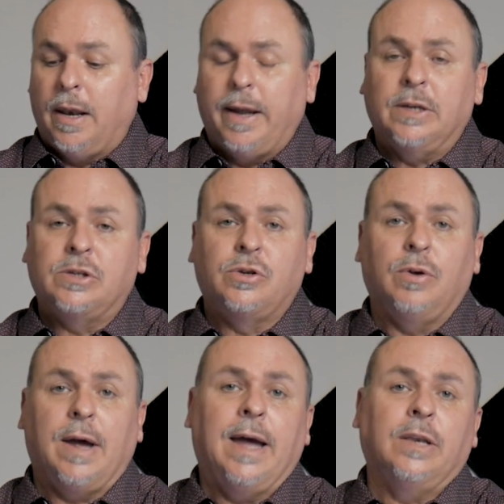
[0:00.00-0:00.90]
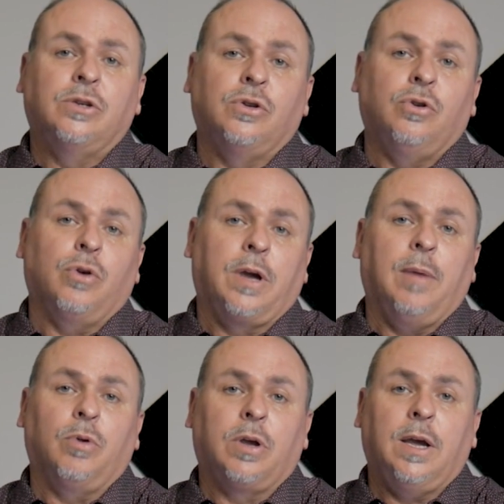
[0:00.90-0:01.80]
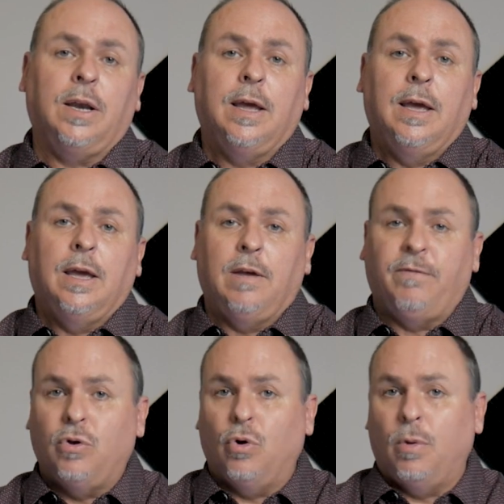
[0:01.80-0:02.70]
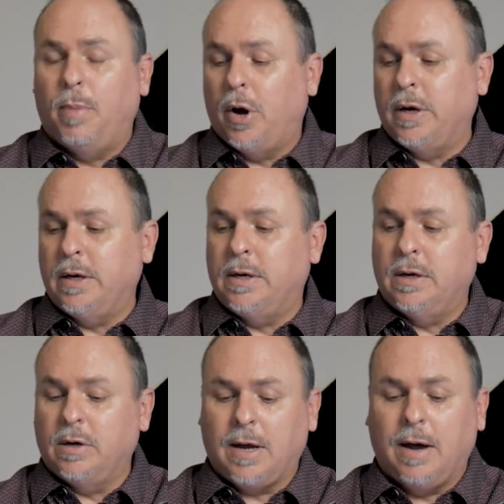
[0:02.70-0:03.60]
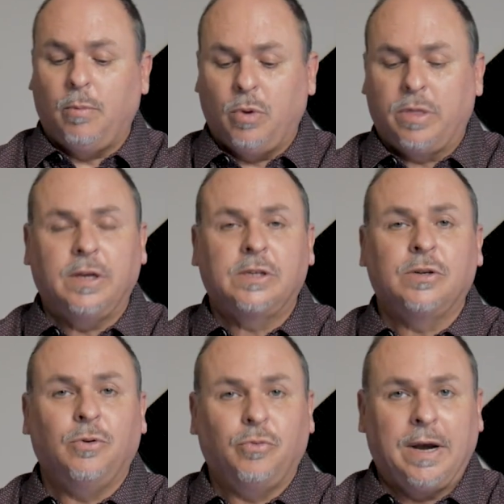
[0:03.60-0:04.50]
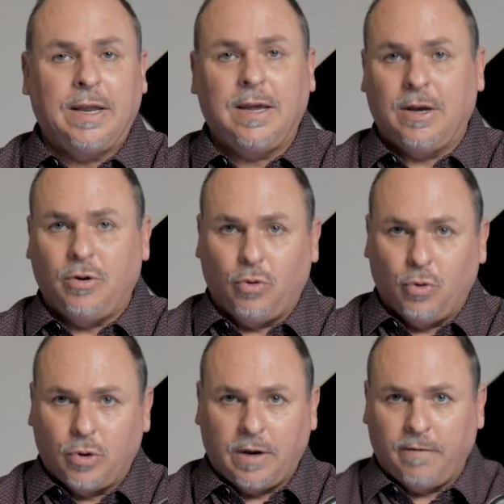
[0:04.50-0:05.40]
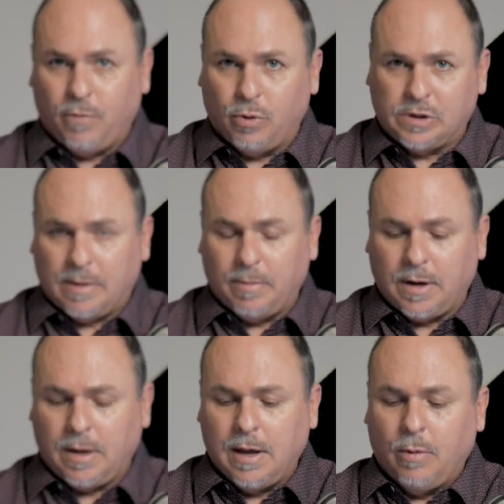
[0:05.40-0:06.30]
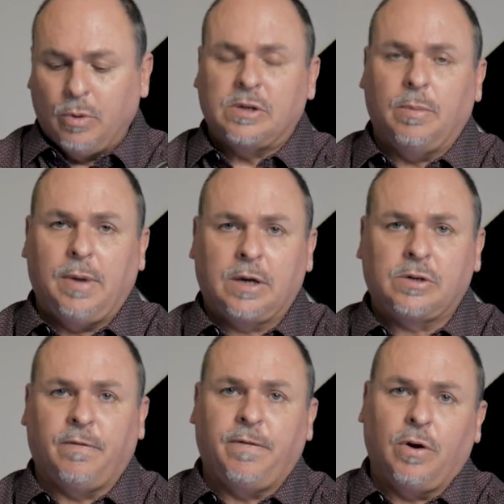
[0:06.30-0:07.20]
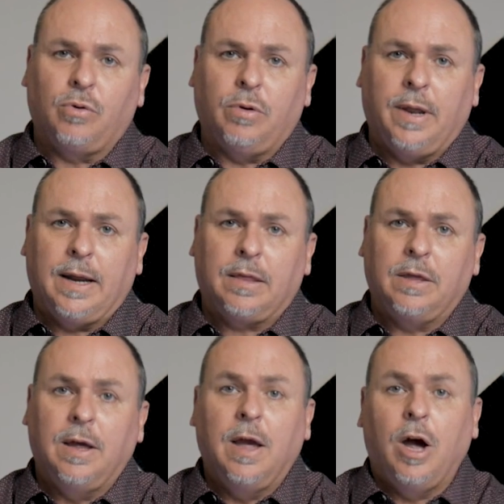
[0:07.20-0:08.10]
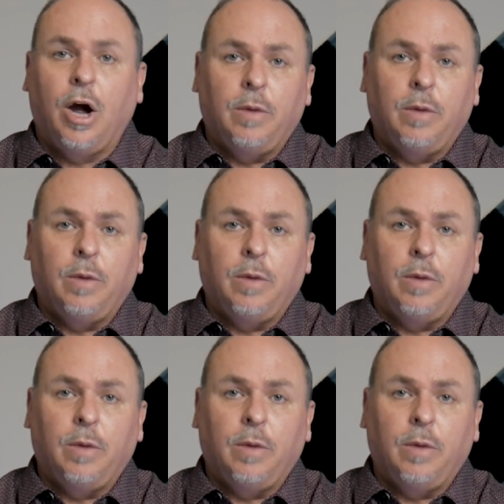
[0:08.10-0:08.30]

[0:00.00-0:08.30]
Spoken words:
lens to add to your camera kit if your body didn't come with this already and you're looking for something with some extra focal length. I